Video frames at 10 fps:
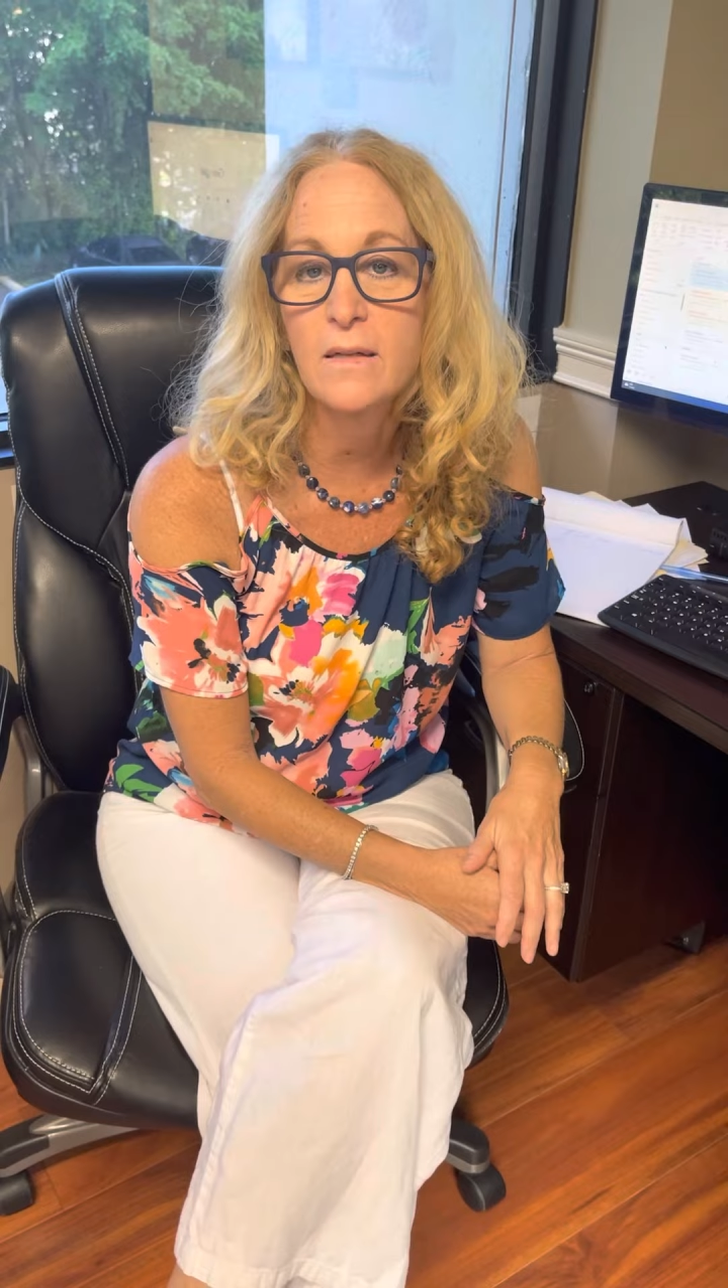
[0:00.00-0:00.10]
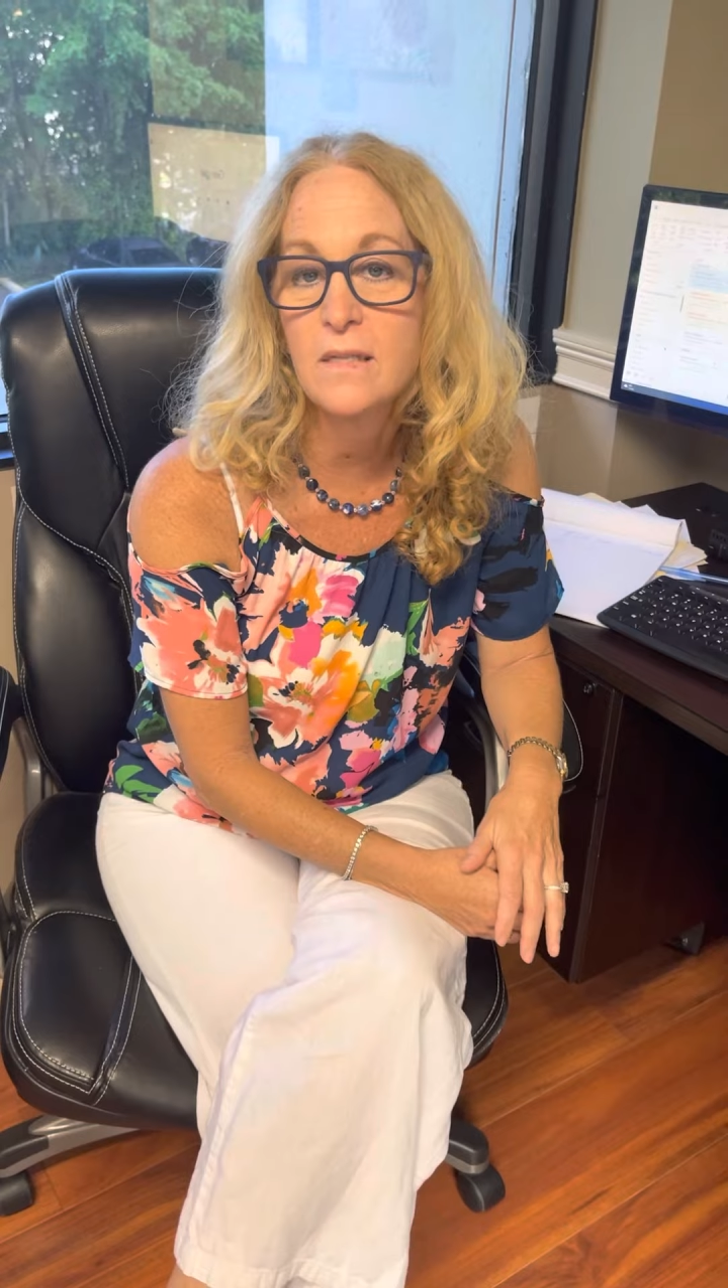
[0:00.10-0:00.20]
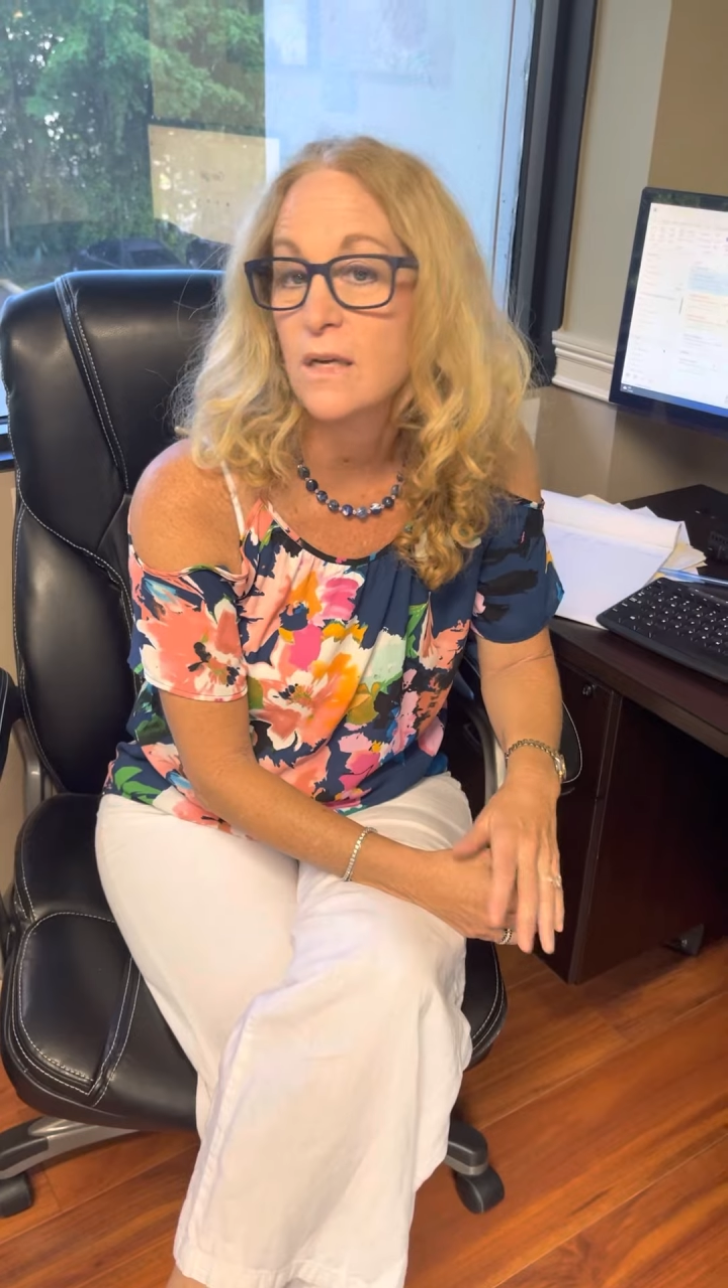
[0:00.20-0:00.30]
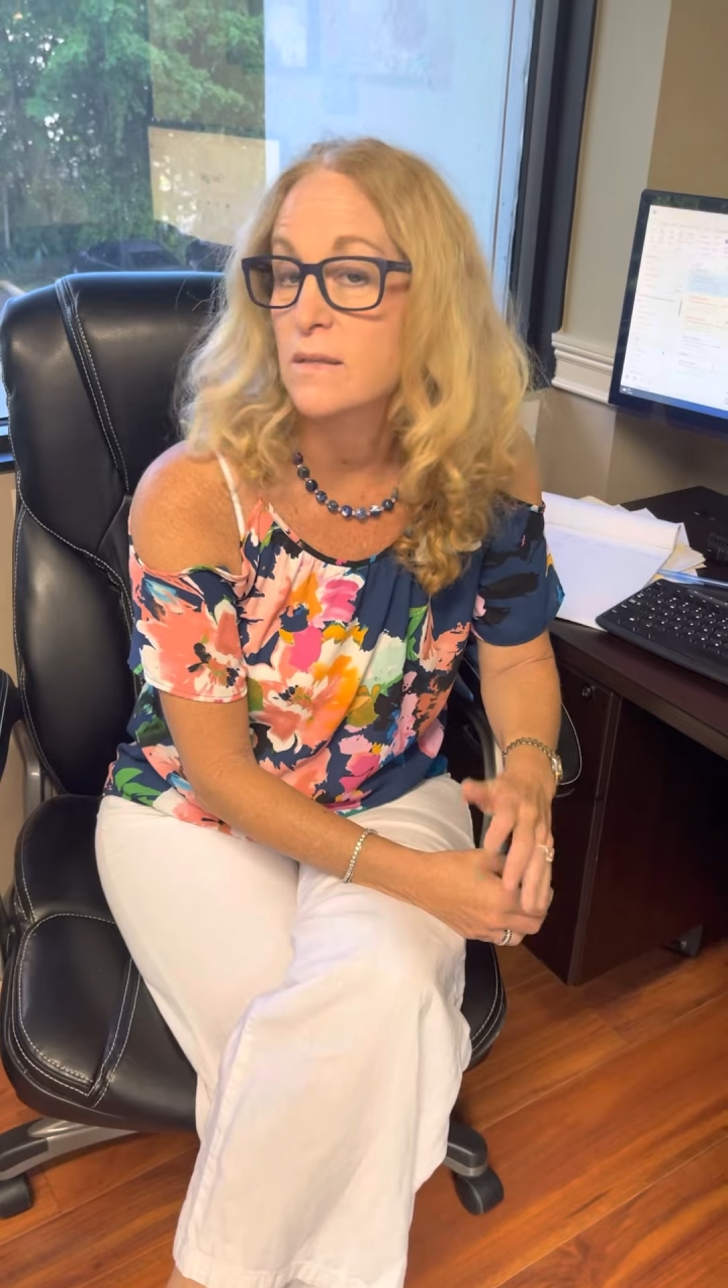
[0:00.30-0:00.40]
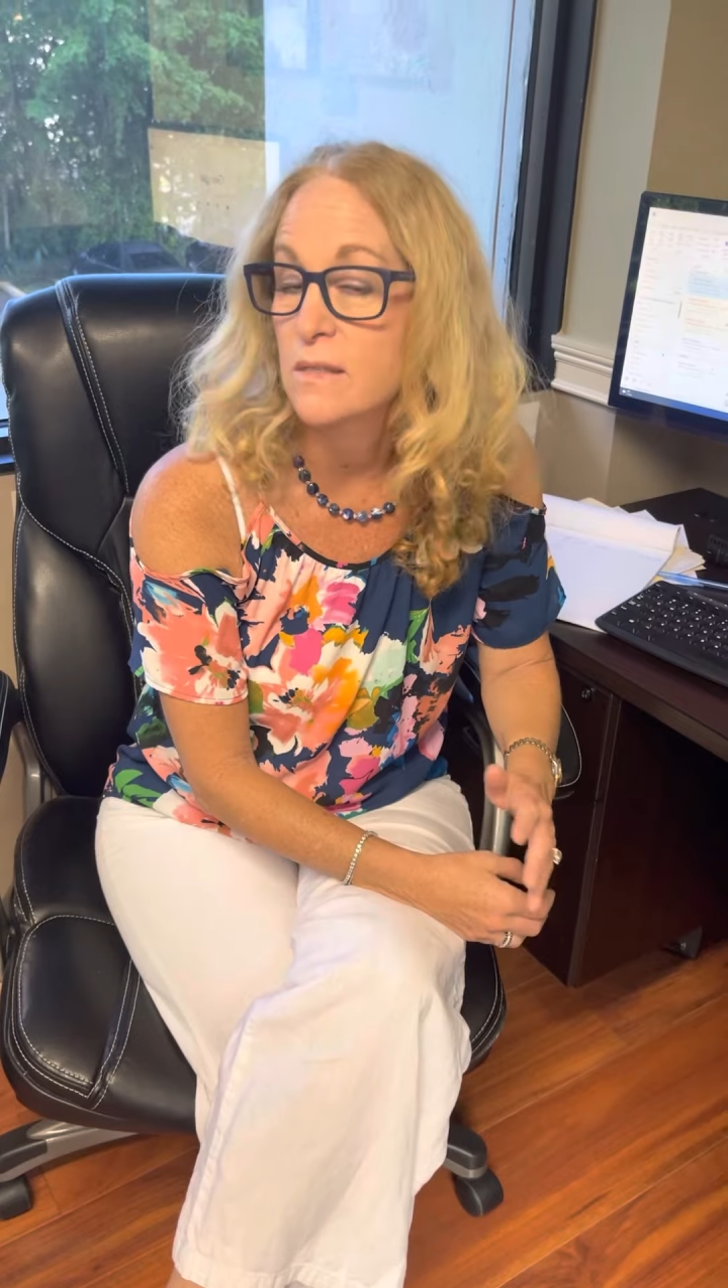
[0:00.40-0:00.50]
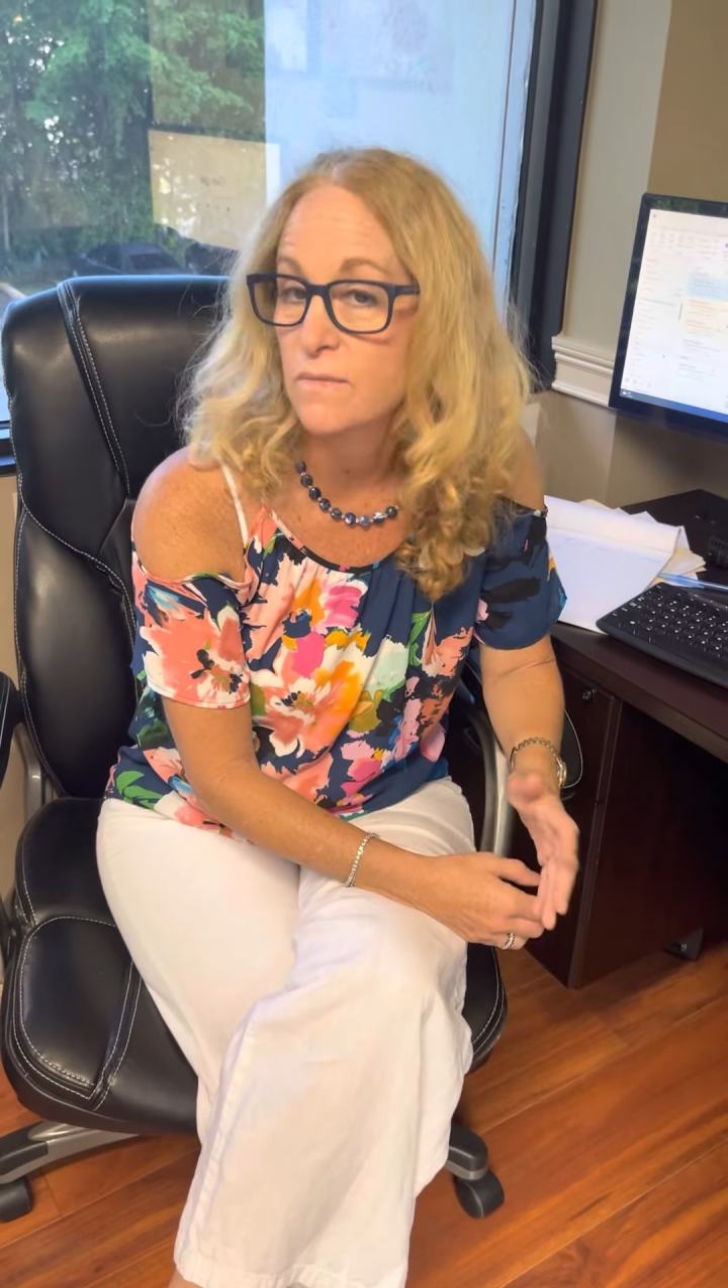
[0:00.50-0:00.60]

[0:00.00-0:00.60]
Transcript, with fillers: deal's in